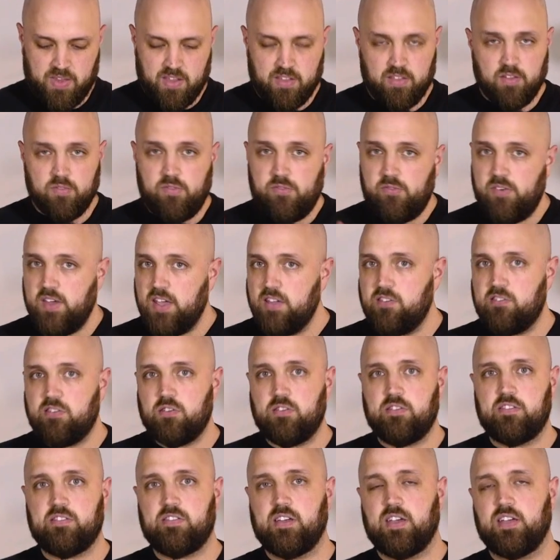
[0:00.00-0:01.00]
The
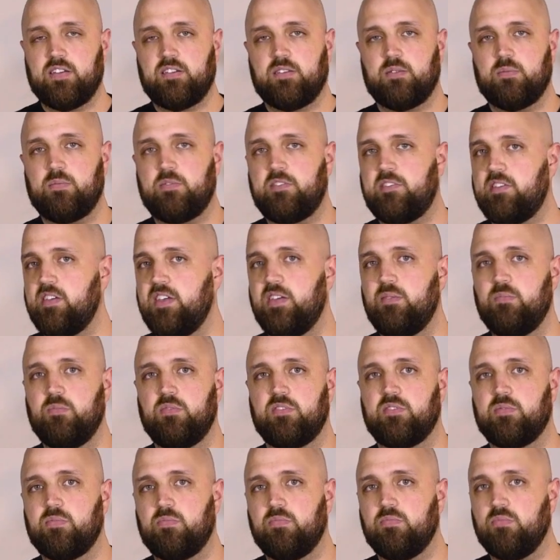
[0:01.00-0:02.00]
feature set
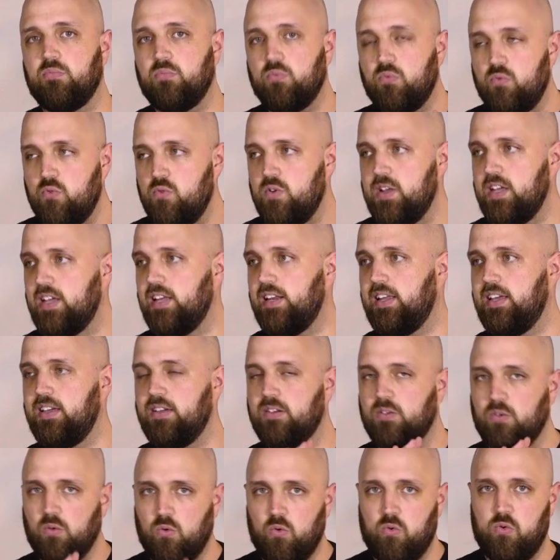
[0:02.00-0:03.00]
seems
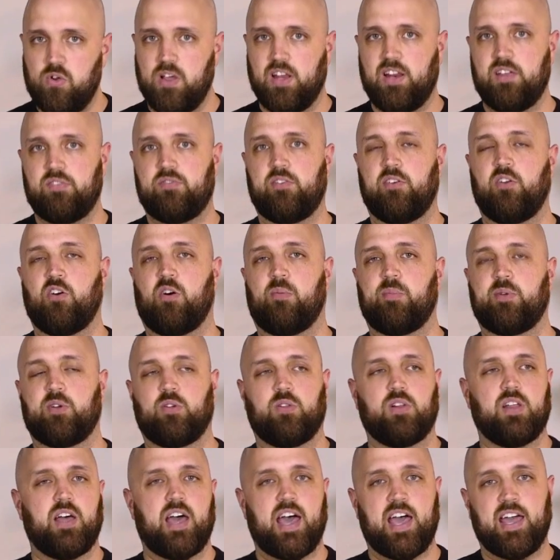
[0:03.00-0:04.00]
really
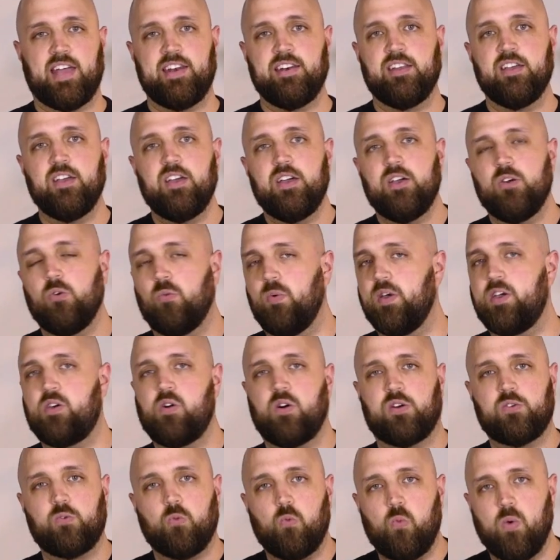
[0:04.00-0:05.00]
phenomenal, and we
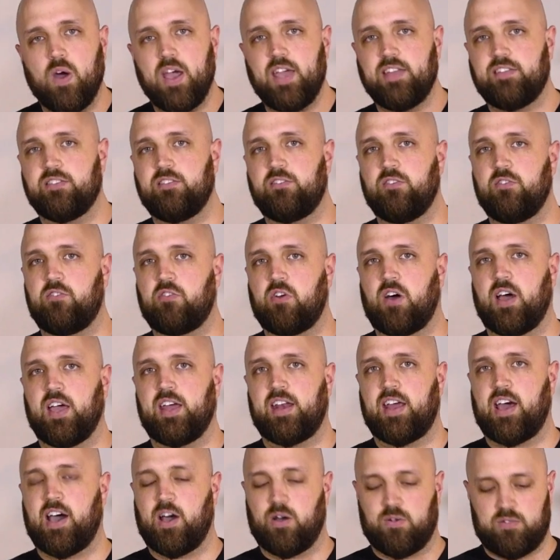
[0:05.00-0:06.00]
can't wait to try
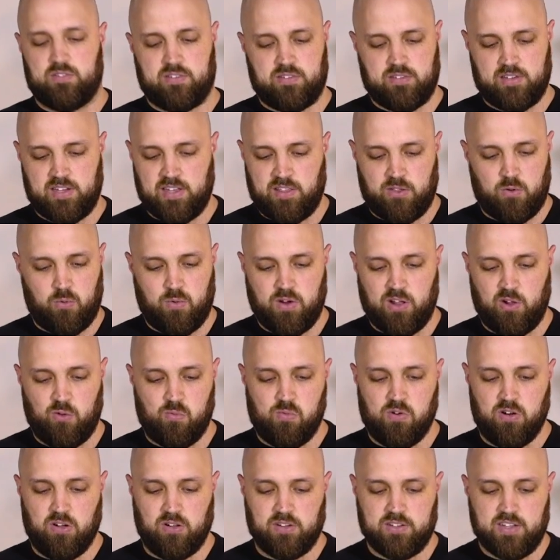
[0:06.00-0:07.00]
it out in the real
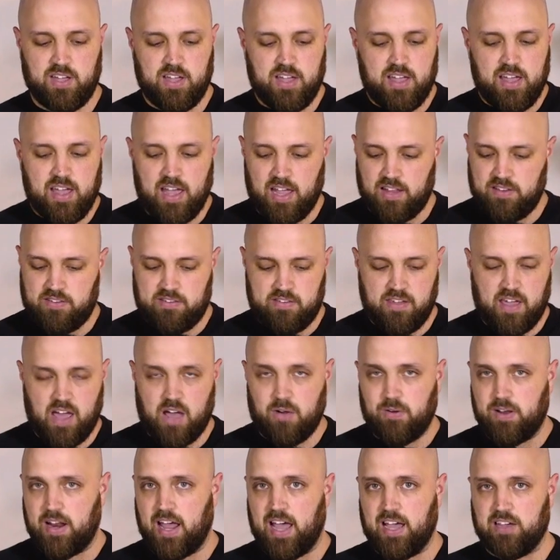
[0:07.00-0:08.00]
world and see
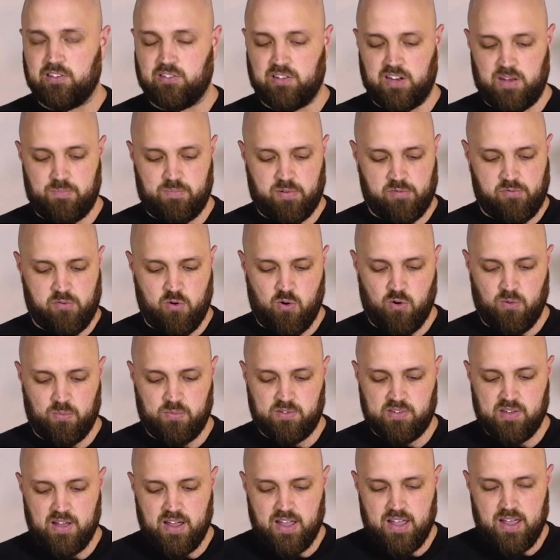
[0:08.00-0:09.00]
how it actually
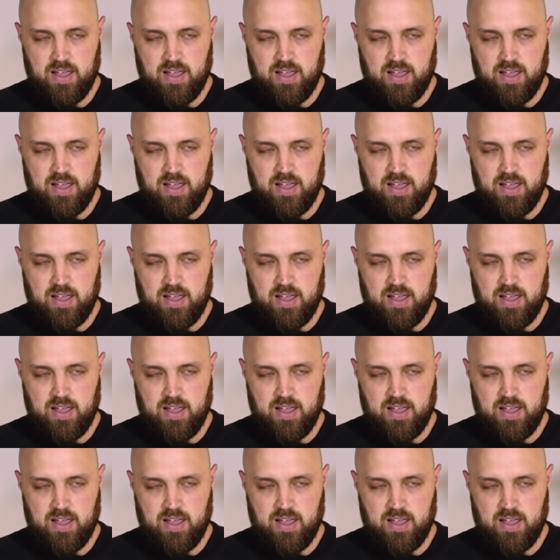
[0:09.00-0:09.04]
performs.